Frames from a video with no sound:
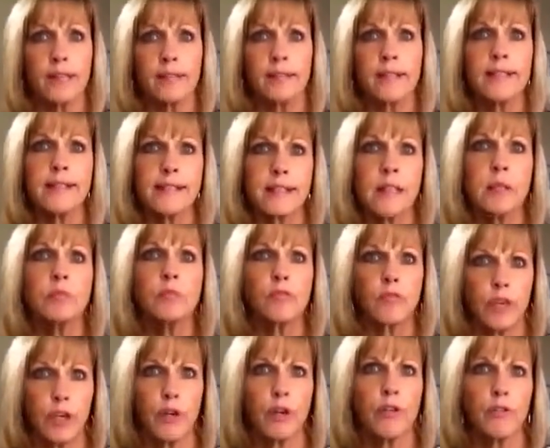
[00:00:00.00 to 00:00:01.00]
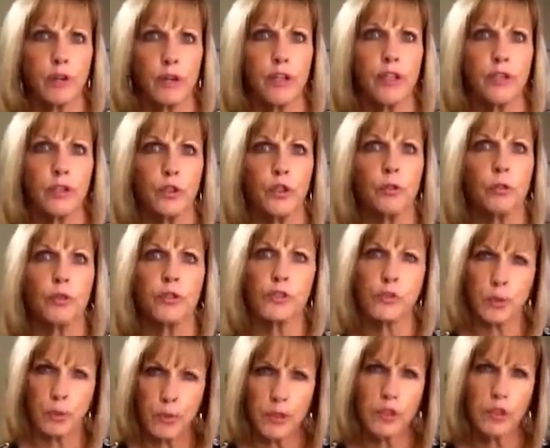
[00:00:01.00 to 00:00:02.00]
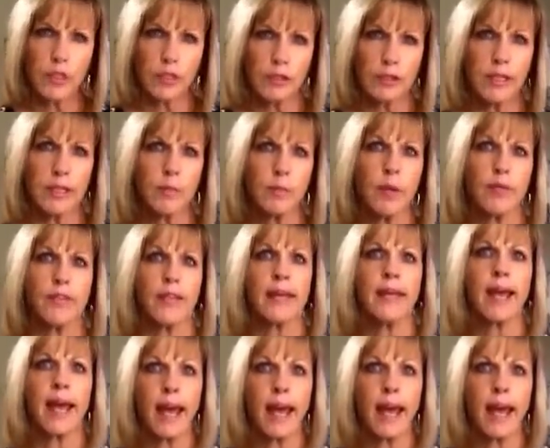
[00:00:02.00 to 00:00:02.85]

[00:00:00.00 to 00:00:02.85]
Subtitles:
They seemed very, very doable. So I want you to think about that.